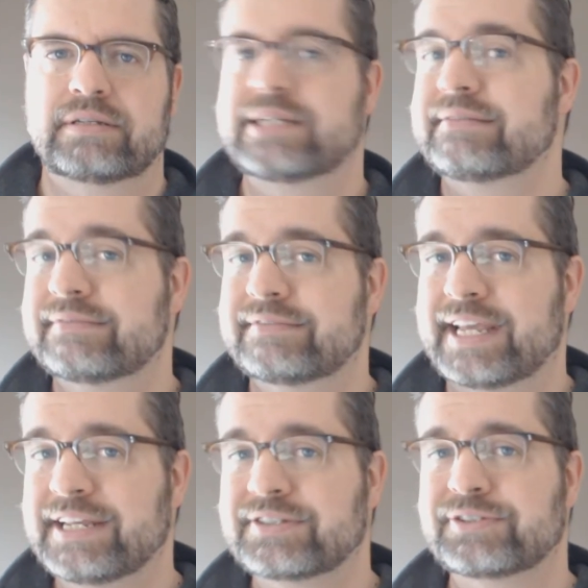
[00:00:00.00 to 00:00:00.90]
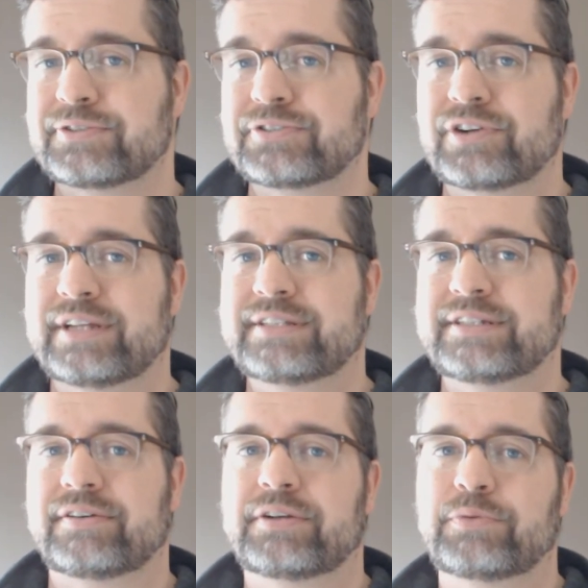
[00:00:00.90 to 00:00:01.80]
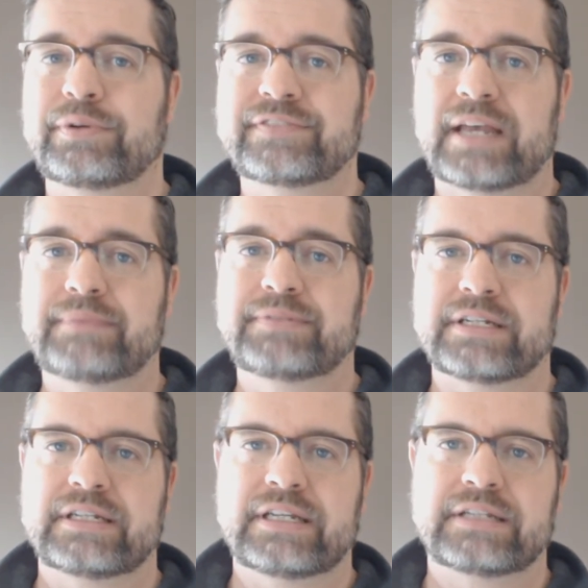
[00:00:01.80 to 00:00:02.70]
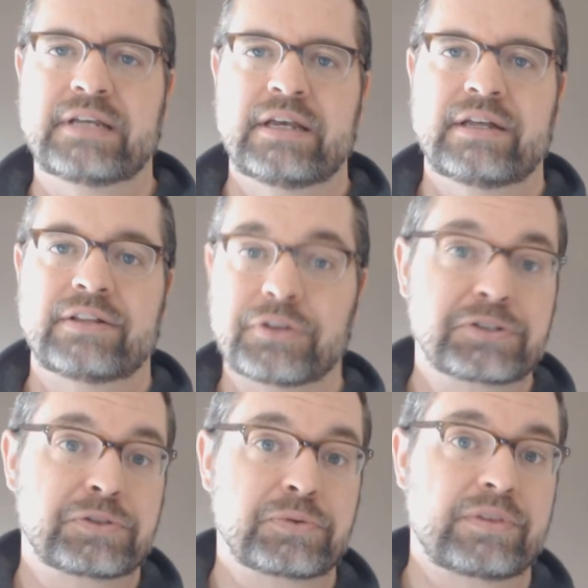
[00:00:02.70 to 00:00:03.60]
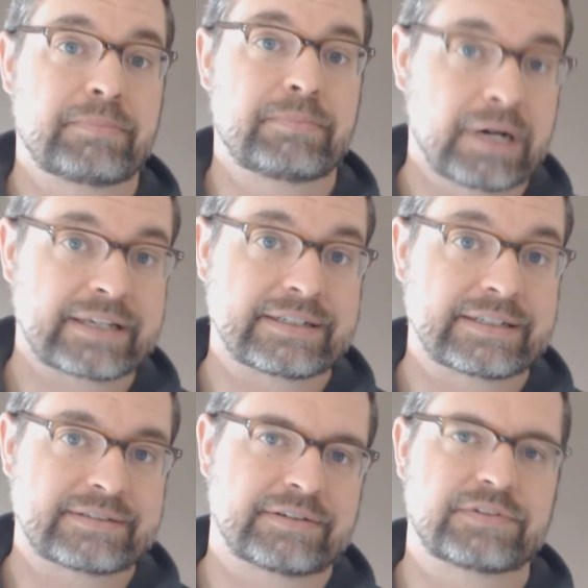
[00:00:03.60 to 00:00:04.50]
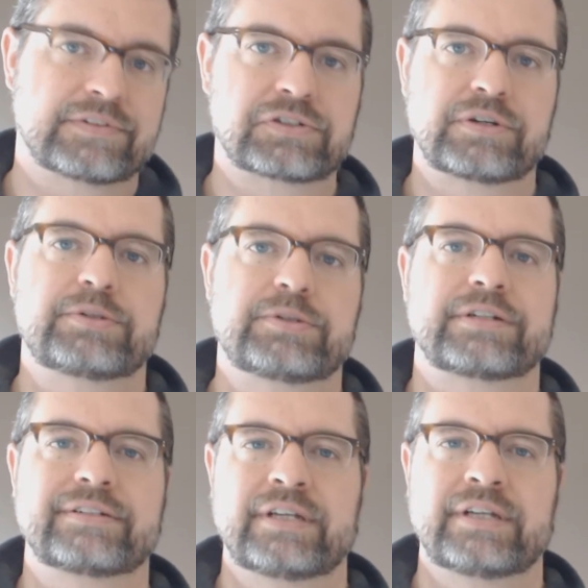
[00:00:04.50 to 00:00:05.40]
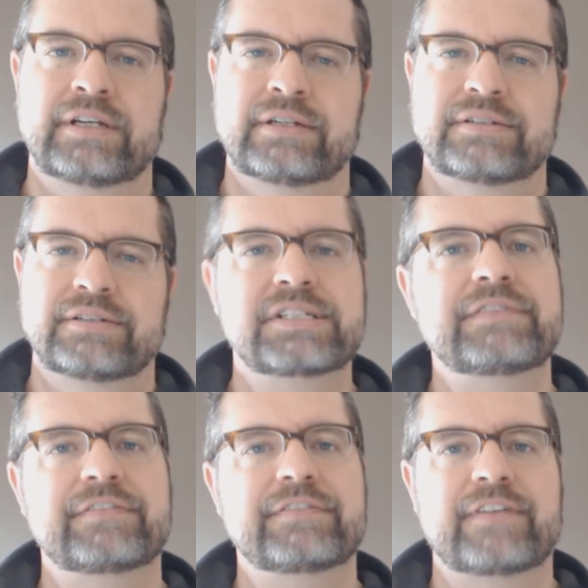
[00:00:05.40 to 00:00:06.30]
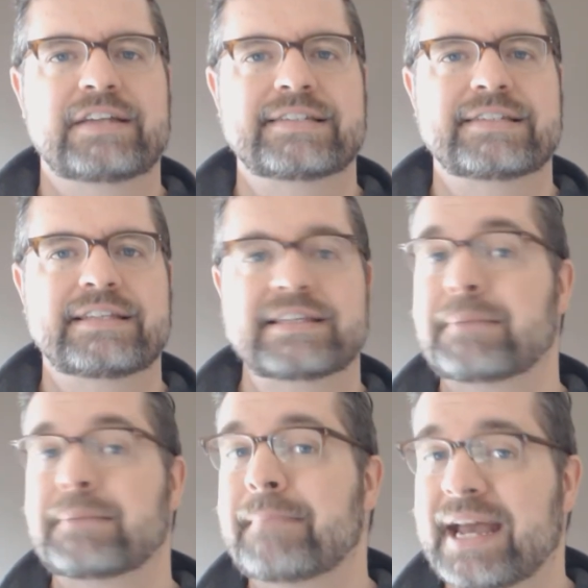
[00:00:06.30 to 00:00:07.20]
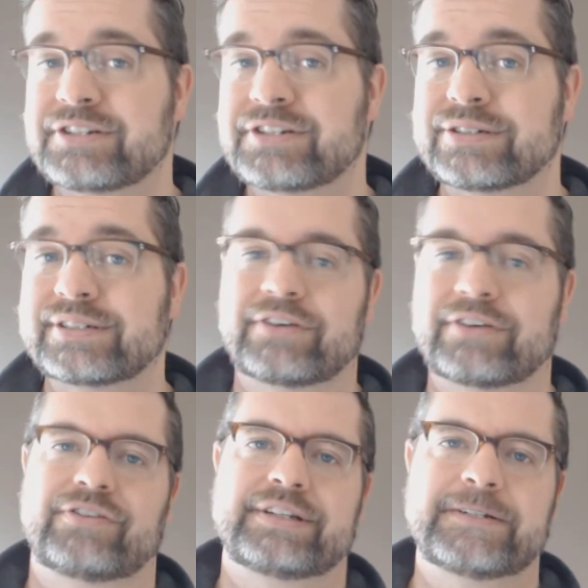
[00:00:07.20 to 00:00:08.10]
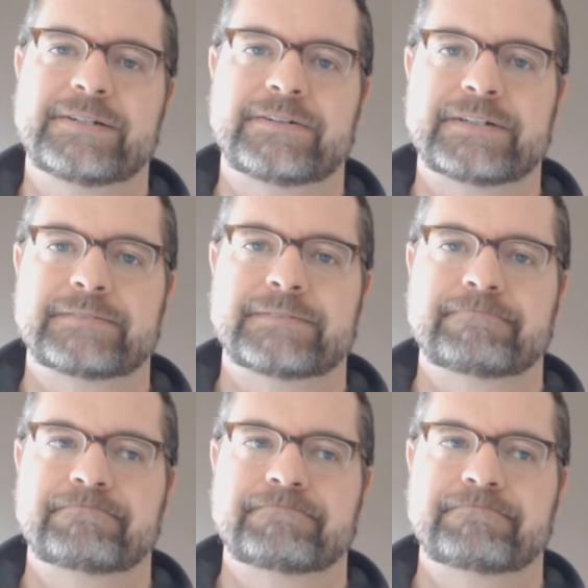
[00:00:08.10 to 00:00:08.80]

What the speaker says: It takes the search criteria we've typed in and looks through the bucket of description to see if it finds anything that matches our criteria.